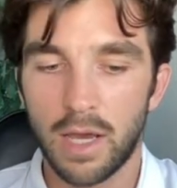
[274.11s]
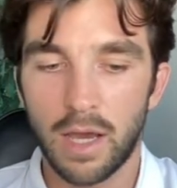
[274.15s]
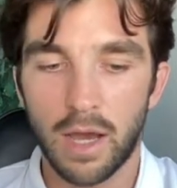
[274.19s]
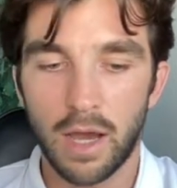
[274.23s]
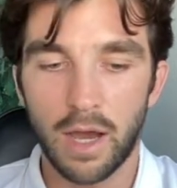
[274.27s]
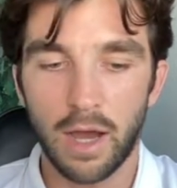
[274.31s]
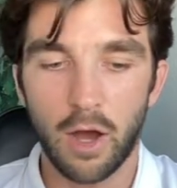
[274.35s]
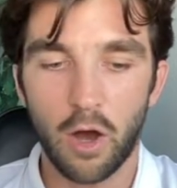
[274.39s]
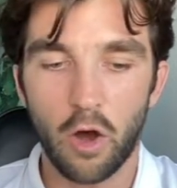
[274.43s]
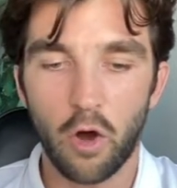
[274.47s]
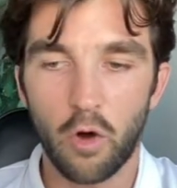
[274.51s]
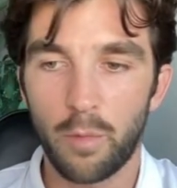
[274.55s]

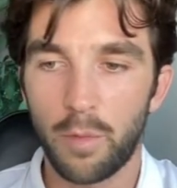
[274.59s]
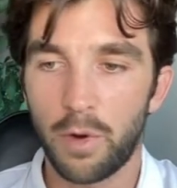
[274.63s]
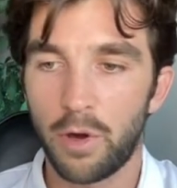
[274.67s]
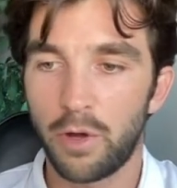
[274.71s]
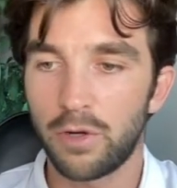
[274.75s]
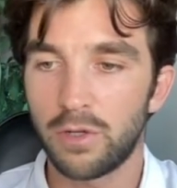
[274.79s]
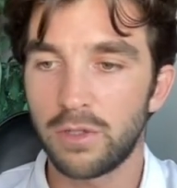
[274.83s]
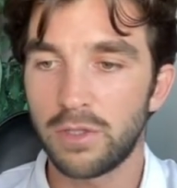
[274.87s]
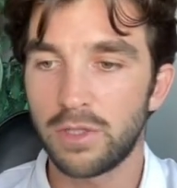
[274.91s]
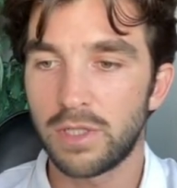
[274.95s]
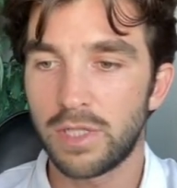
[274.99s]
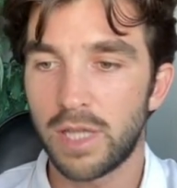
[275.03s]

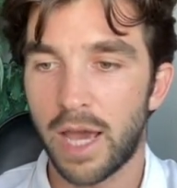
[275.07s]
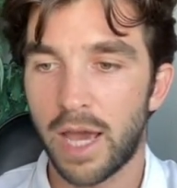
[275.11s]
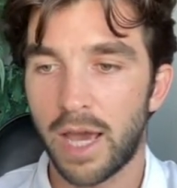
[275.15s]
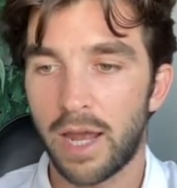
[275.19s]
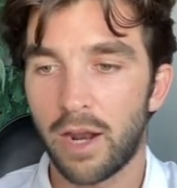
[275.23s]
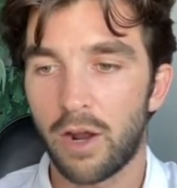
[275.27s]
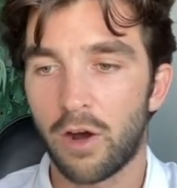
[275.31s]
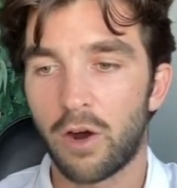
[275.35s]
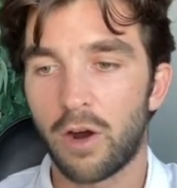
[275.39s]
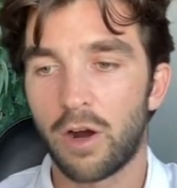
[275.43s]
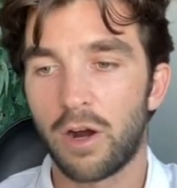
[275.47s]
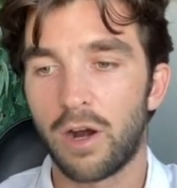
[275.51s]
homeowners that
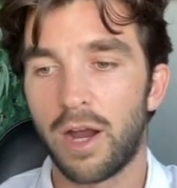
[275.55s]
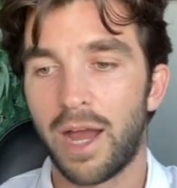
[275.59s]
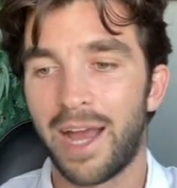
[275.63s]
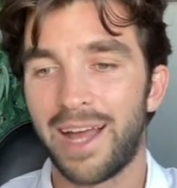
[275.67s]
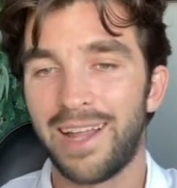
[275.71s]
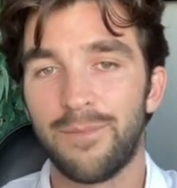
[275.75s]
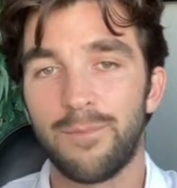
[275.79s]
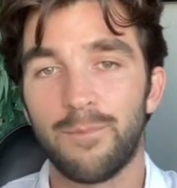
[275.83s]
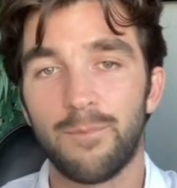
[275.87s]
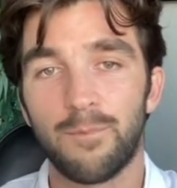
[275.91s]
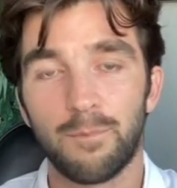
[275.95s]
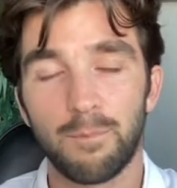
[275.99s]
are
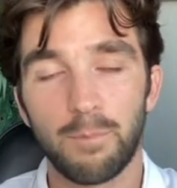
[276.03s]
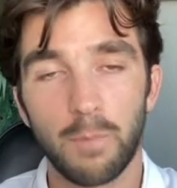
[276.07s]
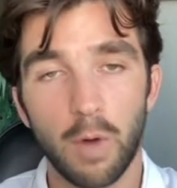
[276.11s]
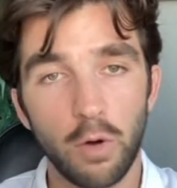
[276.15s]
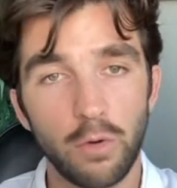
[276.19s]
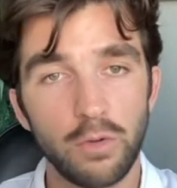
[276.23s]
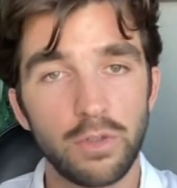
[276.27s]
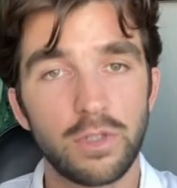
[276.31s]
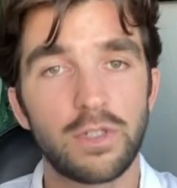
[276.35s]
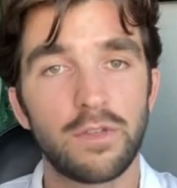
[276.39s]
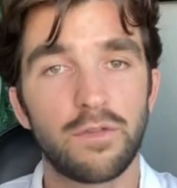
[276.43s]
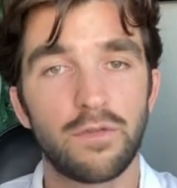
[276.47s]
at
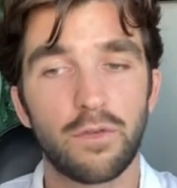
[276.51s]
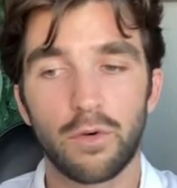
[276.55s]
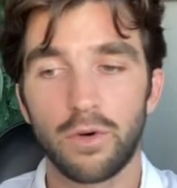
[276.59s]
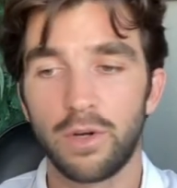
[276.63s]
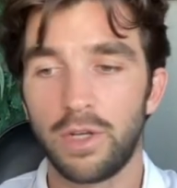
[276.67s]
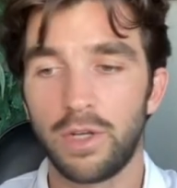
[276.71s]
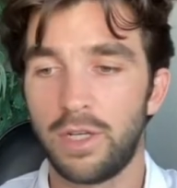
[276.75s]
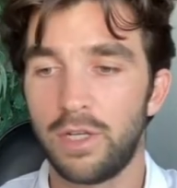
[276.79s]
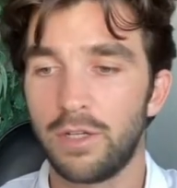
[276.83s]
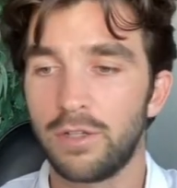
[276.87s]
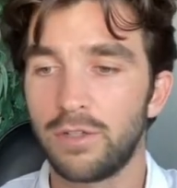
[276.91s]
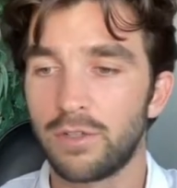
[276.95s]
most
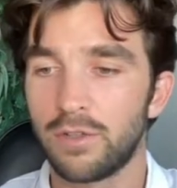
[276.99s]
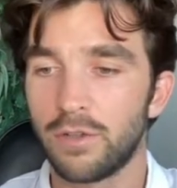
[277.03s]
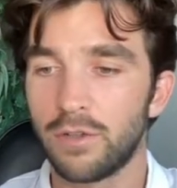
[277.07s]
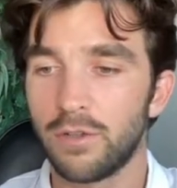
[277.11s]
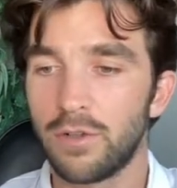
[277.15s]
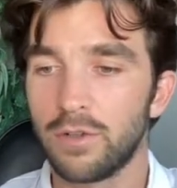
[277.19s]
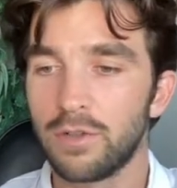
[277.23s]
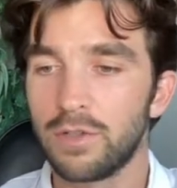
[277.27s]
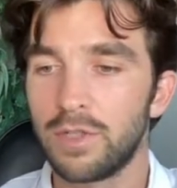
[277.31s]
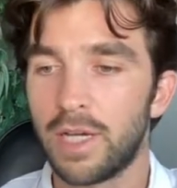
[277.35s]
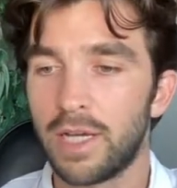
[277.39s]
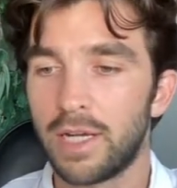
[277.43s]
40 years
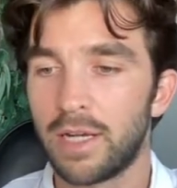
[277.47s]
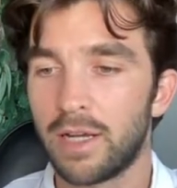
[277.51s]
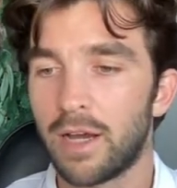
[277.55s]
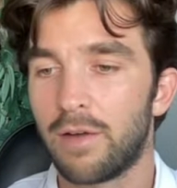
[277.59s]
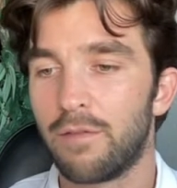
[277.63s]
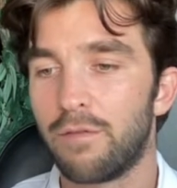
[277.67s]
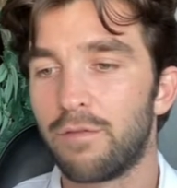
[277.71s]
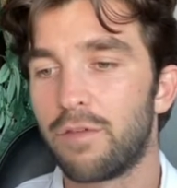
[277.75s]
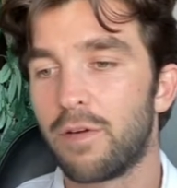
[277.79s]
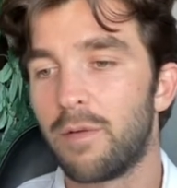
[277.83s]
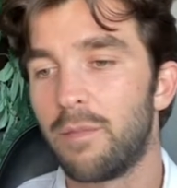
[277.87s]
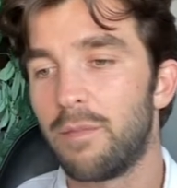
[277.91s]
old and
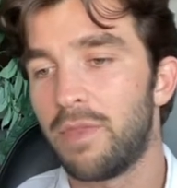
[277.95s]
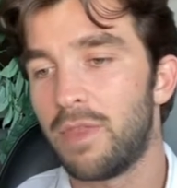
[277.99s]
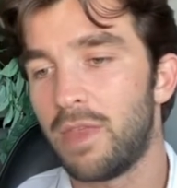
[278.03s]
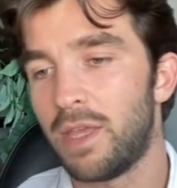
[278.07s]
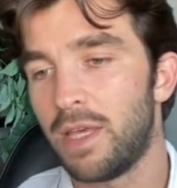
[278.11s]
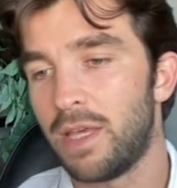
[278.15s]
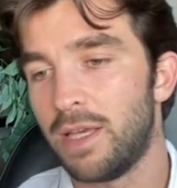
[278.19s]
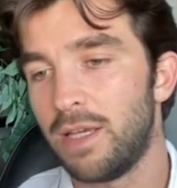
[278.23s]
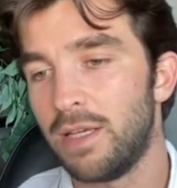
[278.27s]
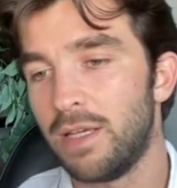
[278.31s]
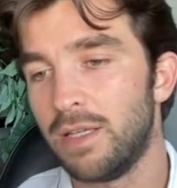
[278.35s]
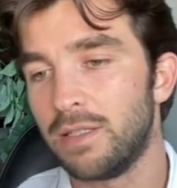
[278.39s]
come from
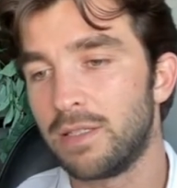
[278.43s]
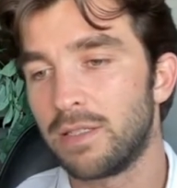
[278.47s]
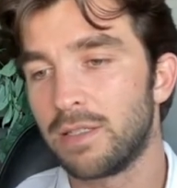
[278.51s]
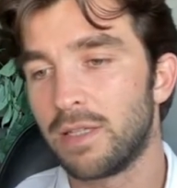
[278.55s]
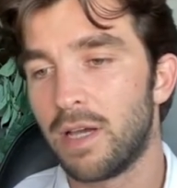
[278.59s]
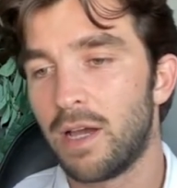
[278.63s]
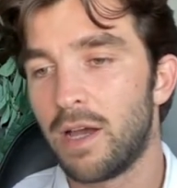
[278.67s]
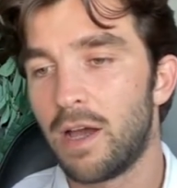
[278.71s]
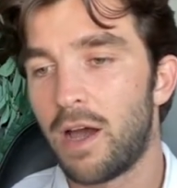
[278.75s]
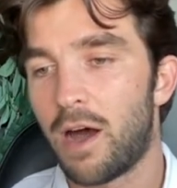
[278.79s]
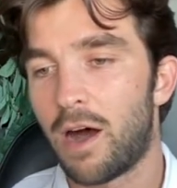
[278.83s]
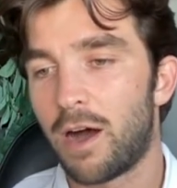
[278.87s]
these
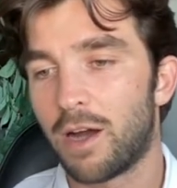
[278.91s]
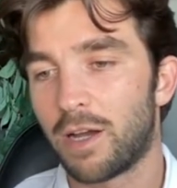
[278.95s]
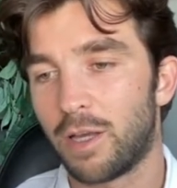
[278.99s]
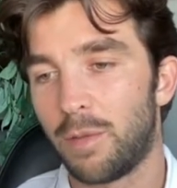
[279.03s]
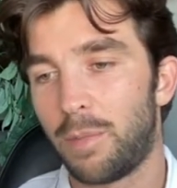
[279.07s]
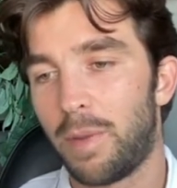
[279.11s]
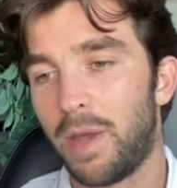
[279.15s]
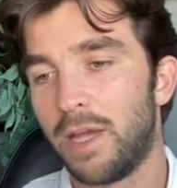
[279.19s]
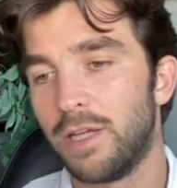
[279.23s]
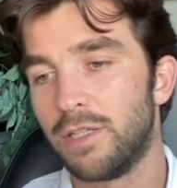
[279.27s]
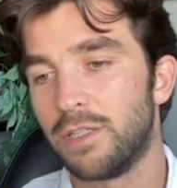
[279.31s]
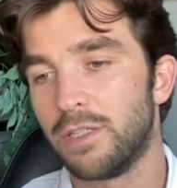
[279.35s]

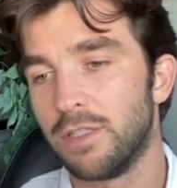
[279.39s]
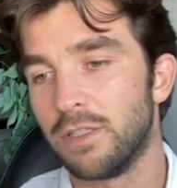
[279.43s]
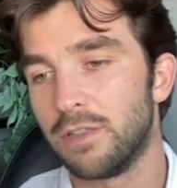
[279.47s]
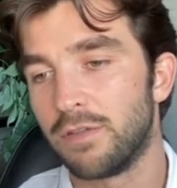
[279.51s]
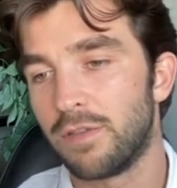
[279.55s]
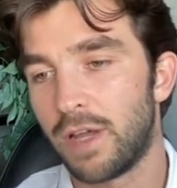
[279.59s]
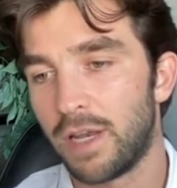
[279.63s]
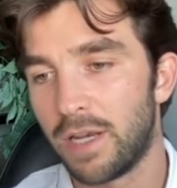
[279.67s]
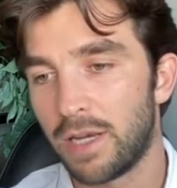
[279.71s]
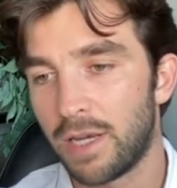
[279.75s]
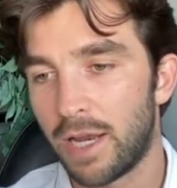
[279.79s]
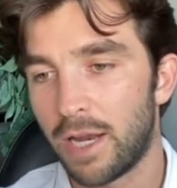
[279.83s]
occupations:
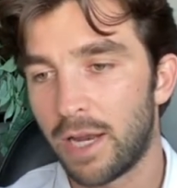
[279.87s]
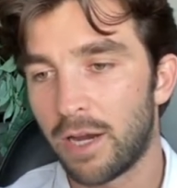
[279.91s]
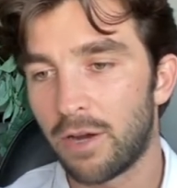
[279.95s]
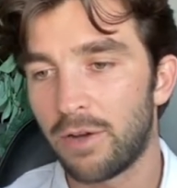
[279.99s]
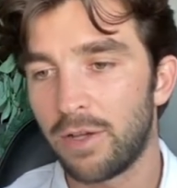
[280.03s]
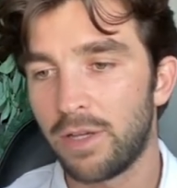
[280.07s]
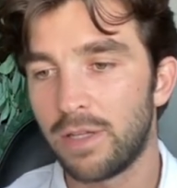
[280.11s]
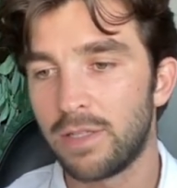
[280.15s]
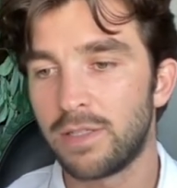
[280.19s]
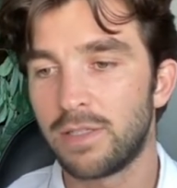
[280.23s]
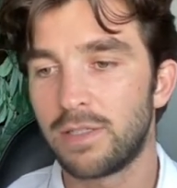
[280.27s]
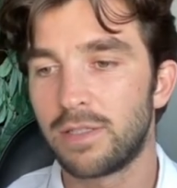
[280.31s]

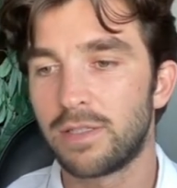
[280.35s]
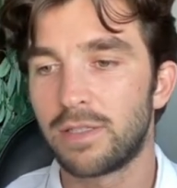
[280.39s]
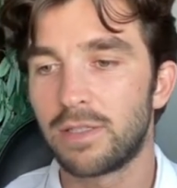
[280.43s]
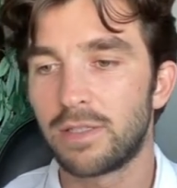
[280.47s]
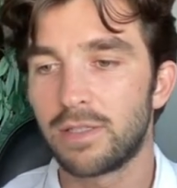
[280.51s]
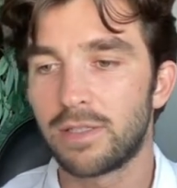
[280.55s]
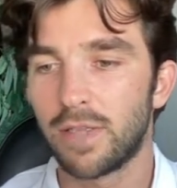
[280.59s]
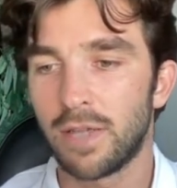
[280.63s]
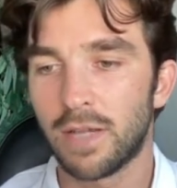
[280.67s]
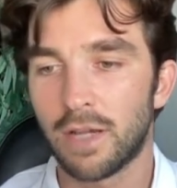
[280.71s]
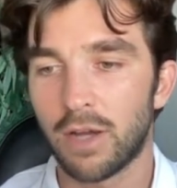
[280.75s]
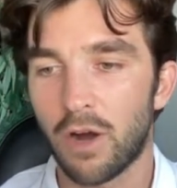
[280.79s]
veterinarians,
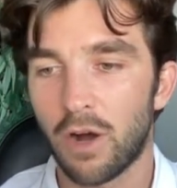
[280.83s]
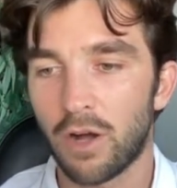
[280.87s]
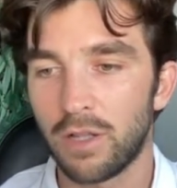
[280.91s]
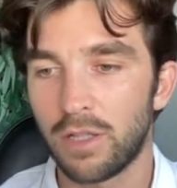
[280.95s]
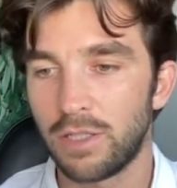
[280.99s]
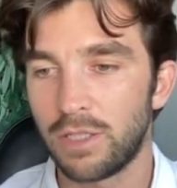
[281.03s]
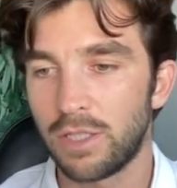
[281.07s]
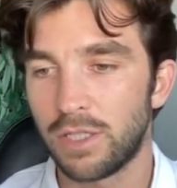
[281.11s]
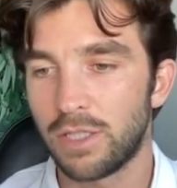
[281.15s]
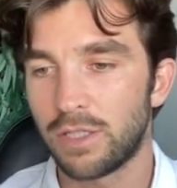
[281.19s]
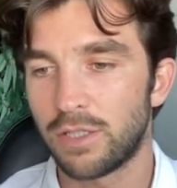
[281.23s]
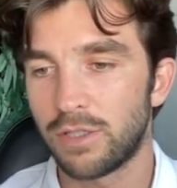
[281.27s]

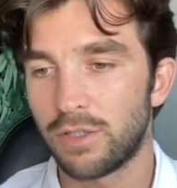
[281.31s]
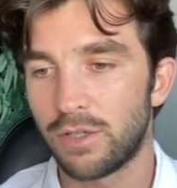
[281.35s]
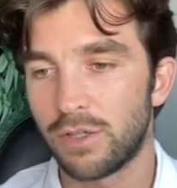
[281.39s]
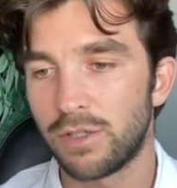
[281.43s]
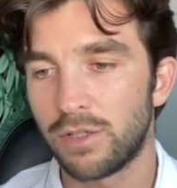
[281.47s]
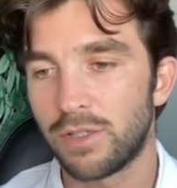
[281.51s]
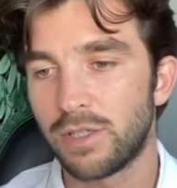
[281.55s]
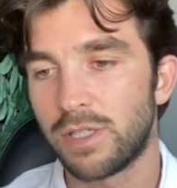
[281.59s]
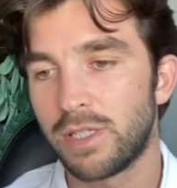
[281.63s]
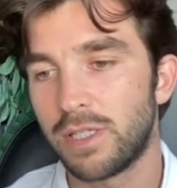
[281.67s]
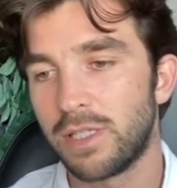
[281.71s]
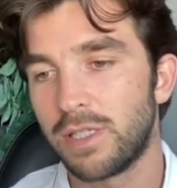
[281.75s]
psychologists,
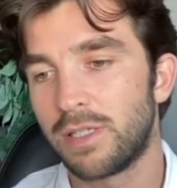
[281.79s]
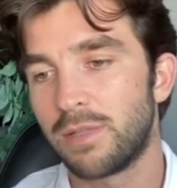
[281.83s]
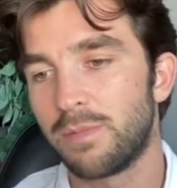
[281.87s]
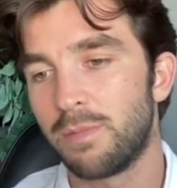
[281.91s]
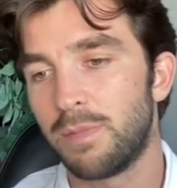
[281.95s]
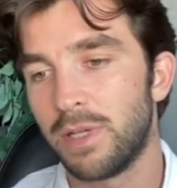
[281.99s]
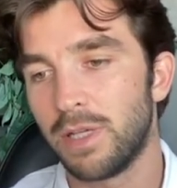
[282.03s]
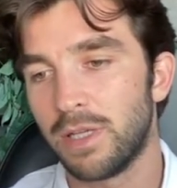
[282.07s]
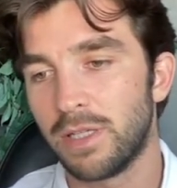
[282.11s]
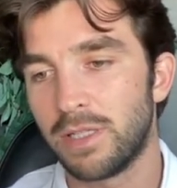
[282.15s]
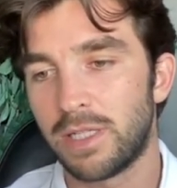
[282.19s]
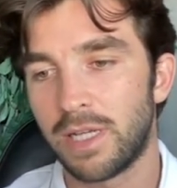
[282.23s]
nurses,
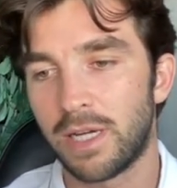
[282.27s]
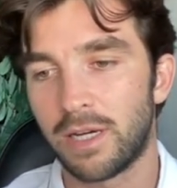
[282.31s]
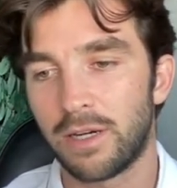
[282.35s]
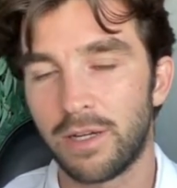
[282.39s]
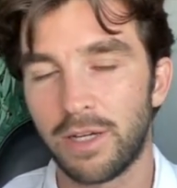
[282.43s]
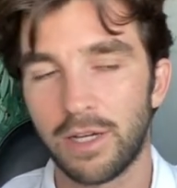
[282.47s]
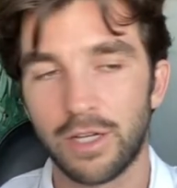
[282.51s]
military,